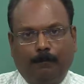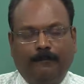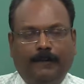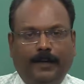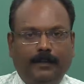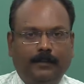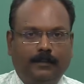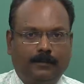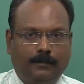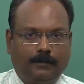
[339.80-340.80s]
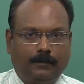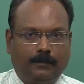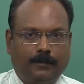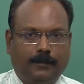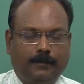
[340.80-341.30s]
facts,
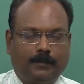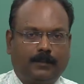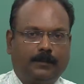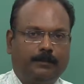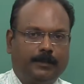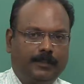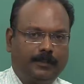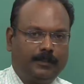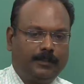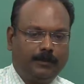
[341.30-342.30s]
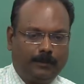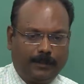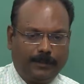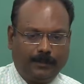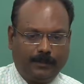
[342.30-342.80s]
okay, some interesting
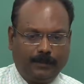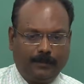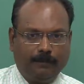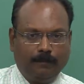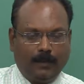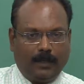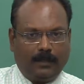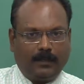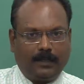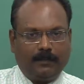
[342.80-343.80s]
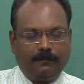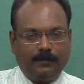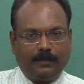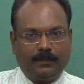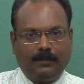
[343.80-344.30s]
quotations, and have
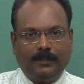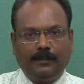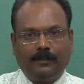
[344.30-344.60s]
just 3